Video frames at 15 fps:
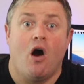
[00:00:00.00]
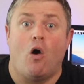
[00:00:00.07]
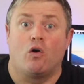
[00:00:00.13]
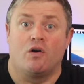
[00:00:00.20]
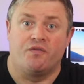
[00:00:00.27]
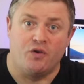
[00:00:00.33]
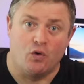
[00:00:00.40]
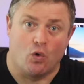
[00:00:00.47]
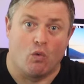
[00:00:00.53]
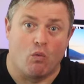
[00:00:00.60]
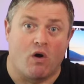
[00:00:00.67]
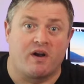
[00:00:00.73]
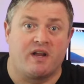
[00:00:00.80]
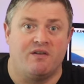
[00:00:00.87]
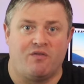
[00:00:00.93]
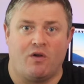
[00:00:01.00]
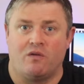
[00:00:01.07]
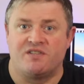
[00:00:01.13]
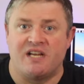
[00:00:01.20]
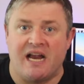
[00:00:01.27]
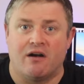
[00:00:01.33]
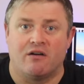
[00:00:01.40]
or if your work
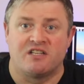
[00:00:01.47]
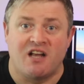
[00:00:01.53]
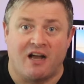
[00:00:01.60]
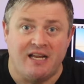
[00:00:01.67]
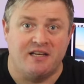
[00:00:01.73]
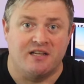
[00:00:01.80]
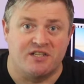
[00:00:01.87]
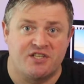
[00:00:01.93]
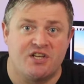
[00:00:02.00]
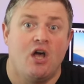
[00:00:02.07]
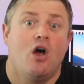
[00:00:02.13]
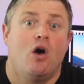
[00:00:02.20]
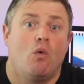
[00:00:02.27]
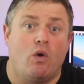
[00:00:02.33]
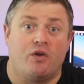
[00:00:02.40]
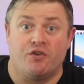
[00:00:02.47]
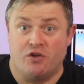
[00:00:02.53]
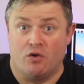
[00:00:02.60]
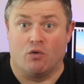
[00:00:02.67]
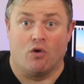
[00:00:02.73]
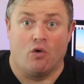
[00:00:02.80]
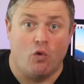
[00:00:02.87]
involves air tightness, whether
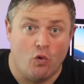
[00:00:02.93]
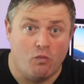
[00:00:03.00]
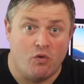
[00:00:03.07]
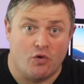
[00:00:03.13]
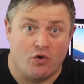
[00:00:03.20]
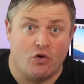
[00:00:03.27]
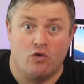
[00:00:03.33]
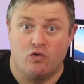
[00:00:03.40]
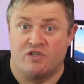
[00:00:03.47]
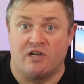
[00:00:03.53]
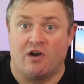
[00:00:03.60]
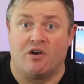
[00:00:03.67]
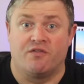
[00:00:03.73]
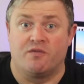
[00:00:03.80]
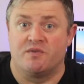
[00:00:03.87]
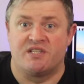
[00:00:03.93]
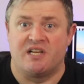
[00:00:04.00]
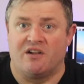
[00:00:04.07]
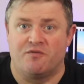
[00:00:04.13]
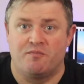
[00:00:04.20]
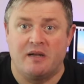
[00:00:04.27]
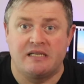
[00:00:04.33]
you're a homeowner who's learned from
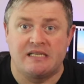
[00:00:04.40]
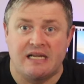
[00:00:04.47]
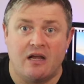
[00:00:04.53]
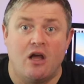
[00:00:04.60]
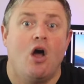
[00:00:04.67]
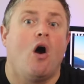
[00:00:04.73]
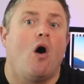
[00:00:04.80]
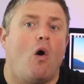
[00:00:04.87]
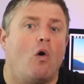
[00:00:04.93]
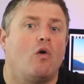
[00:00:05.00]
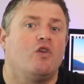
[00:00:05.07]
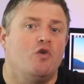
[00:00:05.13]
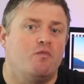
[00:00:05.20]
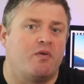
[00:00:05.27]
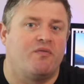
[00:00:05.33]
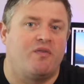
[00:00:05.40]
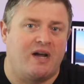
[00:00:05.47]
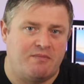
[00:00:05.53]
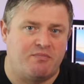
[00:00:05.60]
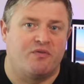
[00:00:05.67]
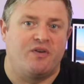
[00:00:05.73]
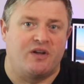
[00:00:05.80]
self-building, or you
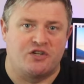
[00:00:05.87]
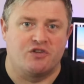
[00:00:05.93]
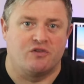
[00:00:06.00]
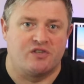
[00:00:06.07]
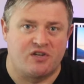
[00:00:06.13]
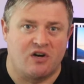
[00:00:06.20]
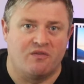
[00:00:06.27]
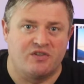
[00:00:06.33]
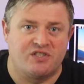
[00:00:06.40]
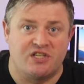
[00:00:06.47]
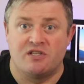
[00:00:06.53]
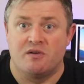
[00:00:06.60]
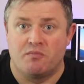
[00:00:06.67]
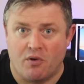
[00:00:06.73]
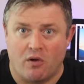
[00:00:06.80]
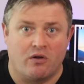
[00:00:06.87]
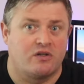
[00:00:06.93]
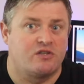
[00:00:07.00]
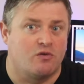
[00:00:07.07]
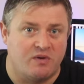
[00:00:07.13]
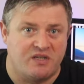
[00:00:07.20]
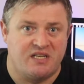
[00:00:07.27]
provide professional services,
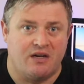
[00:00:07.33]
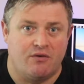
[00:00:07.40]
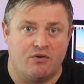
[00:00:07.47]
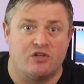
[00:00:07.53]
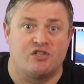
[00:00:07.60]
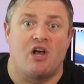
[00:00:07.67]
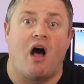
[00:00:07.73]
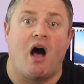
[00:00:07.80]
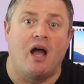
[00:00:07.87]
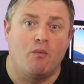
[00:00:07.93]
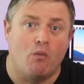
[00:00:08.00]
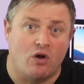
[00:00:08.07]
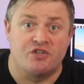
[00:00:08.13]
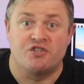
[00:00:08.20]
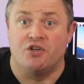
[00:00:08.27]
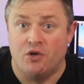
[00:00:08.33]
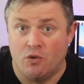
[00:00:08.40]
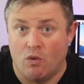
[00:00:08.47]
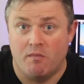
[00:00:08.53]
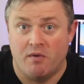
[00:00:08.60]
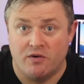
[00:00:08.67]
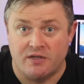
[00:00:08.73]
products or materials, I want to
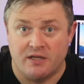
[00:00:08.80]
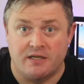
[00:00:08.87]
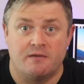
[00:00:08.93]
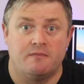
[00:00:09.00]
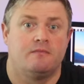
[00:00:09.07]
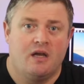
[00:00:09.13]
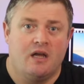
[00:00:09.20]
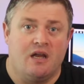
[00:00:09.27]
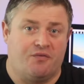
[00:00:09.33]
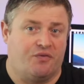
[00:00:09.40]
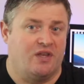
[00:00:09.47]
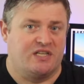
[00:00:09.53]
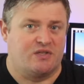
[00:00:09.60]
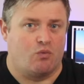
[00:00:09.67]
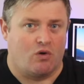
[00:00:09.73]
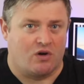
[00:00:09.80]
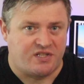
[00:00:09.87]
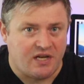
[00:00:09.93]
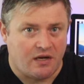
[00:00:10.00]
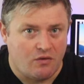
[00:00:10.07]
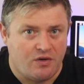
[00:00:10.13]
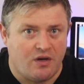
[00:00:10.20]
know about it. If this works
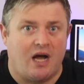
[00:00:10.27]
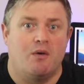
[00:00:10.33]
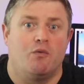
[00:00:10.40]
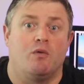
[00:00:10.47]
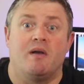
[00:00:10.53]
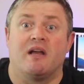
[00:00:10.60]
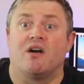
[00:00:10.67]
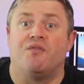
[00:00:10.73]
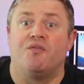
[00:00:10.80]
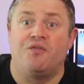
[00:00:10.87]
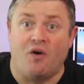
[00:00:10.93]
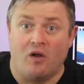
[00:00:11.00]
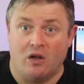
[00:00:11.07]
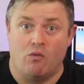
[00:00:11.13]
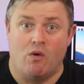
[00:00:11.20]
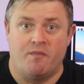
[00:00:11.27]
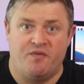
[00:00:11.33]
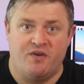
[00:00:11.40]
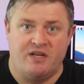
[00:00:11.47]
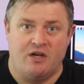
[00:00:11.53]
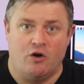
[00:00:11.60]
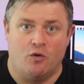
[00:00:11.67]
out, I will make a follow-up
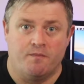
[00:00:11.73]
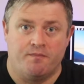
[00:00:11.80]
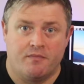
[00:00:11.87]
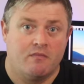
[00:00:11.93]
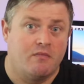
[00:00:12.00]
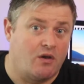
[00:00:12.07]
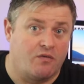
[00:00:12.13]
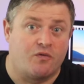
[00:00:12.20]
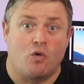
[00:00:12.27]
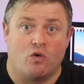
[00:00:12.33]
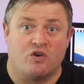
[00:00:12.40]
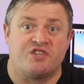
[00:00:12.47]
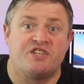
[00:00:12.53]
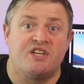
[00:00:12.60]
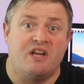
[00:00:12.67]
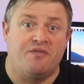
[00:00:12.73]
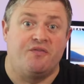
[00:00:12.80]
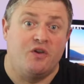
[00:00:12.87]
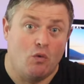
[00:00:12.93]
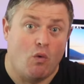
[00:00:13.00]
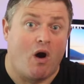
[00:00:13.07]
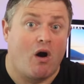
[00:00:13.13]
video. And of course,
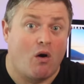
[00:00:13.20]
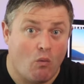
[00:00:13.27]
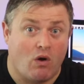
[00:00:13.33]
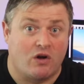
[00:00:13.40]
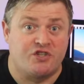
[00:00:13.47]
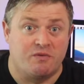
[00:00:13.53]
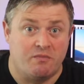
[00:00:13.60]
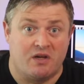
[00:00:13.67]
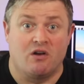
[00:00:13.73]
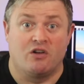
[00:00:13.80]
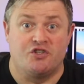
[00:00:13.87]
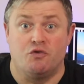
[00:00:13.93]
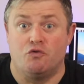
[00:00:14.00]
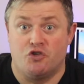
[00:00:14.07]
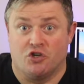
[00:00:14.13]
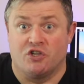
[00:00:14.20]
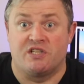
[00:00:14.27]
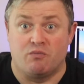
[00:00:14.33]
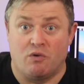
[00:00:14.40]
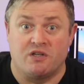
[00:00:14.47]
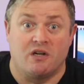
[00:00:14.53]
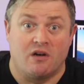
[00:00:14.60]
if you are watching because you just
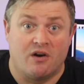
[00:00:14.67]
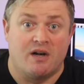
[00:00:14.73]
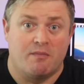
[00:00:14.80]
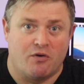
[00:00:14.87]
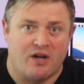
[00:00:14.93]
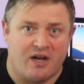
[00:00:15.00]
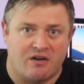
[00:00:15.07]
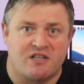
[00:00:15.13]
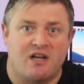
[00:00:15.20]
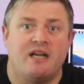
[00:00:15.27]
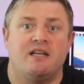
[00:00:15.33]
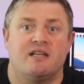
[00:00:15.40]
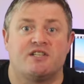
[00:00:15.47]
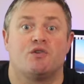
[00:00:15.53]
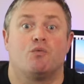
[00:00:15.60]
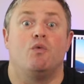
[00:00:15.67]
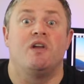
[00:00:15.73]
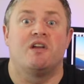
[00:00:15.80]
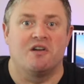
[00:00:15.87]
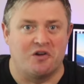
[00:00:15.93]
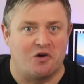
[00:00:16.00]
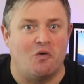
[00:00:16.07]
want to learn about air tightness, we
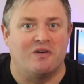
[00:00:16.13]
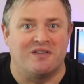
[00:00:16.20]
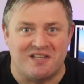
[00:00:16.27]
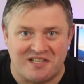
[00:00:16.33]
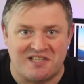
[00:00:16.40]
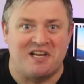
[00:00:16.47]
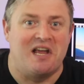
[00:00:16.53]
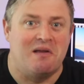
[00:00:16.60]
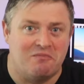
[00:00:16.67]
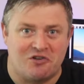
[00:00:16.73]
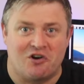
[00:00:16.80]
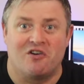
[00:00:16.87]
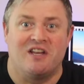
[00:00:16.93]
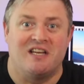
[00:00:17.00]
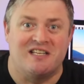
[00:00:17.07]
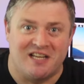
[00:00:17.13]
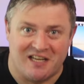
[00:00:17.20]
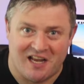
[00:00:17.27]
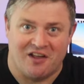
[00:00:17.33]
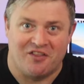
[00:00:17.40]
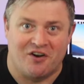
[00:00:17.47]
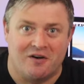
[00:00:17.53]
can go on the same journey
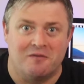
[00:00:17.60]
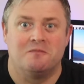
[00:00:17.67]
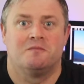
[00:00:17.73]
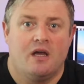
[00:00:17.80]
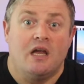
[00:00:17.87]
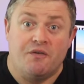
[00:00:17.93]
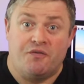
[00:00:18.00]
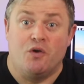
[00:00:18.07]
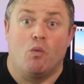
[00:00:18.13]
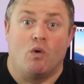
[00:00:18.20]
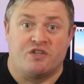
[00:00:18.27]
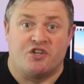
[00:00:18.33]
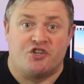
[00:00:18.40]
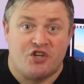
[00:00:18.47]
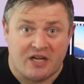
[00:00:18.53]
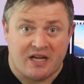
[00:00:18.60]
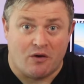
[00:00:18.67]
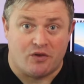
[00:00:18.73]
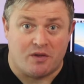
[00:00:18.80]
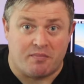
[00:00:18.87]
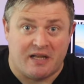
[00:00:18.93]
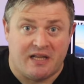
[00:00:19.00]
together. If you want to check
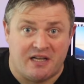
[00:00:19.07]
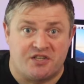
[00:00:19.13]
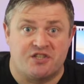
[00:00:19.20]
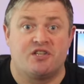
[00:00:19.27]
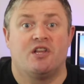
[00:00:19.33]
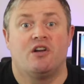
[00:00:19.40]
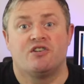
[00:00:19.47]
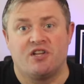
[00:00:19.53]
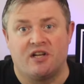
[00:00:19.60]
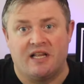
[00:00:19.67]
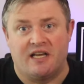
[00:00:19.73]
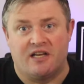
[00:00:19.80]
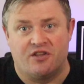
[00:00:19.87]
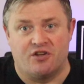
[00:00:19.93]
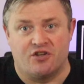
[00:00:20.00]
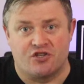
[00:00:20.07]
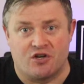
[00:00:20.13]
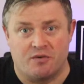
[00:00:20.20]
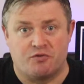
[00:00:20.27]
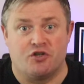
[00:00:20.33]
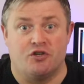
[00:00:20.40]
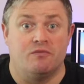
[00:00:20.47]
out the playlist, there's a link in the
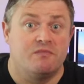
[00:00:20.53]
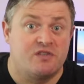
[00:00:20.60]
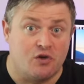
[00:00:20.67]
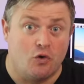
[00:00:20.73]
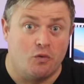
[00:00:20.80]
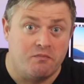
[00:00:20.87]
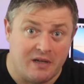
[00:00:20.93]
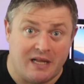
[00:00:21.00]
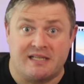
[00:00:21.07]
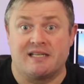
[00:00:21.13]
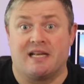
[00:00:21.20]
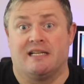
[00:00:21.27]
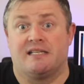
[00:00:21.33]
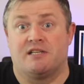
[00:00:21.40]
description, so let's get